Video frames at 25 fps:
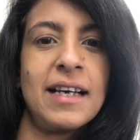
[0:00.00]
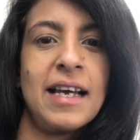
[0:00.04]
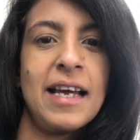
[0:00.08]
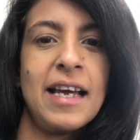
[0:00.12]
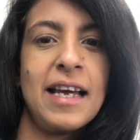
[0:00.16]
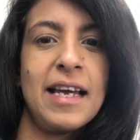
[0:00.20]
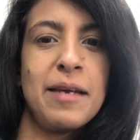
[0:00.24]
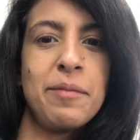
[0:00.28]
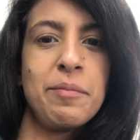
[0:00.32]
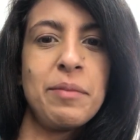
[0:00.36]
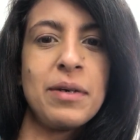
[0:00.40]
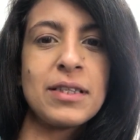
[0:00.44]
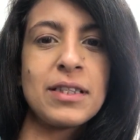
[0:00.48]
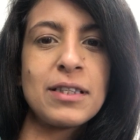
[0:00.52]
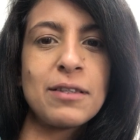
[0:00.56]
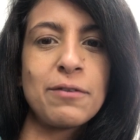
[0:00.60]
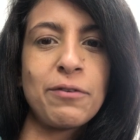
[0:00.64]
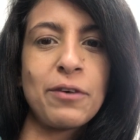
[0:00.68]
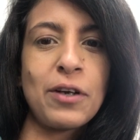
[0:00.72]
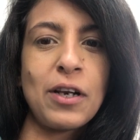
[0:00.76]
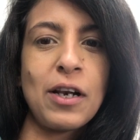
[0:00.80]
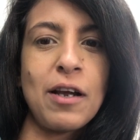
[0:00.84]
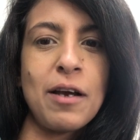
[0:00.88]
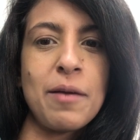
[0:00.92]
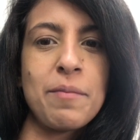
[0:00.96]
He must have
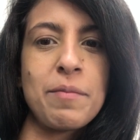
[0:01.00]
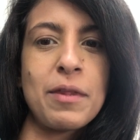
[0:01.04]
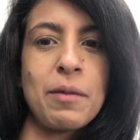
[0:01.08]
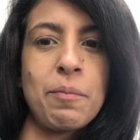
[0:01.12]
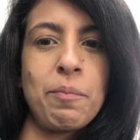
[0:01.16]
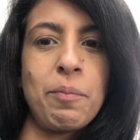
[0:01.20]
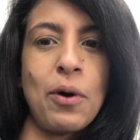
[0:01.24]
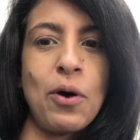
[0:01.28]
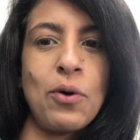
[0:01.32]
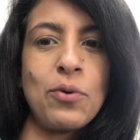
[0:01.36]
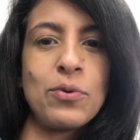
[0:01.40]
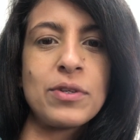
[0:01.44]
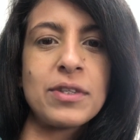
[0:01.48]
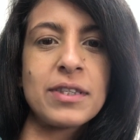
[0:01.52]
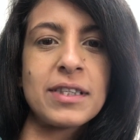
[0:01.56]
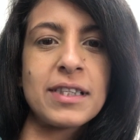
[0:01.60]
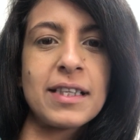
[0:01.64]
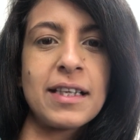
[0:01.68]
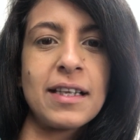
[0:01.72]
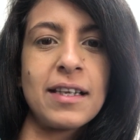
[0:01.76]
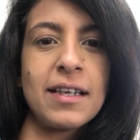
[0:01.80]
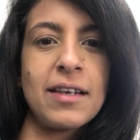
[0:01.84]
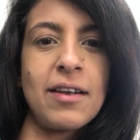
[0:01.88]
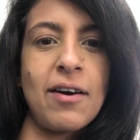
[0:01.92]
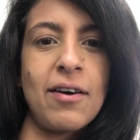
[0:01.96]
climbed the boulders
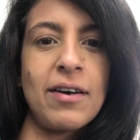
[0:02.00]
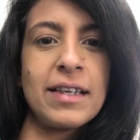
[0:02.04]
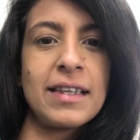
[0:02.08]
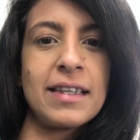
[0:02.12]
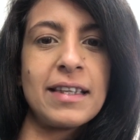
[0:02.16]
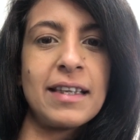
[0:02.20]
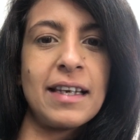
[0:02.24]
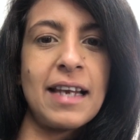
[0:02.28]
that lined the